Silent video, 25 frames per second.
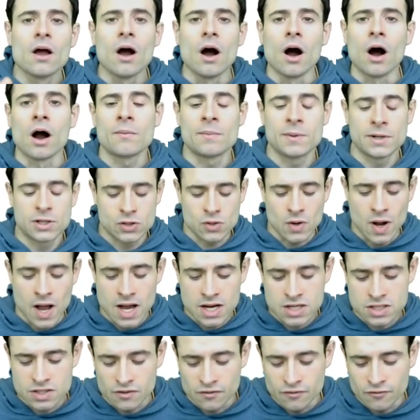
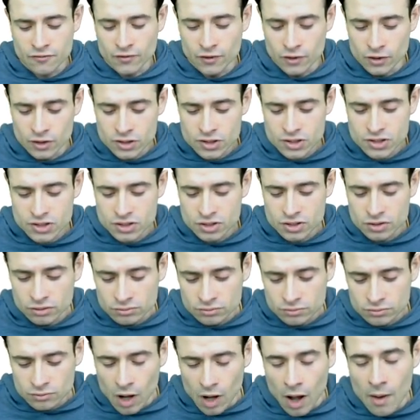Arbitrage first,
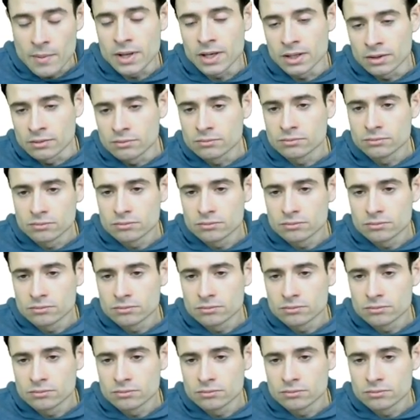I mean,